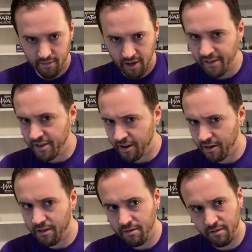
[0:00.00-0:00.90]
I've said it
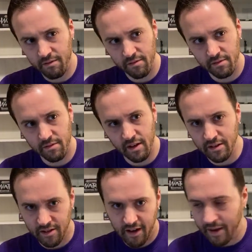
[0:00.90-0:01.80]
here.
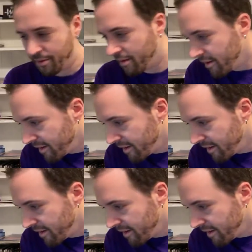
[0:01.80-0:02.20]
It's gonna happen.